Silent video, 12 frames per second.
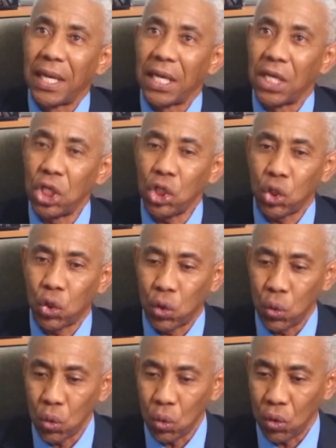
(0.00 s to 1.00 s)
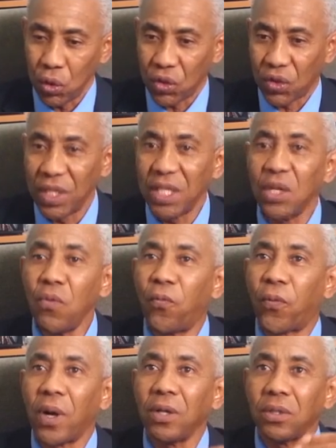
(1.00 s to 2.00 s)
is to sit in
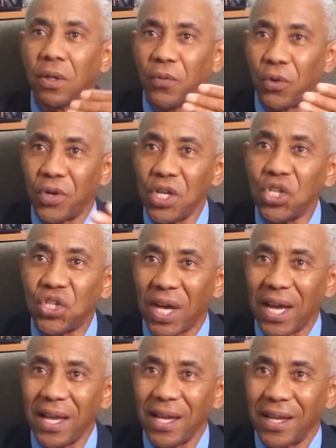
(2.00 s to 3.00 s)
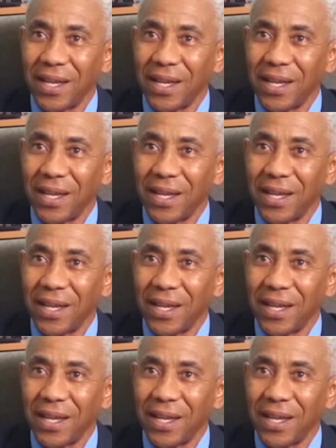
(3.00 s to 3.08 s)
front of Orisha,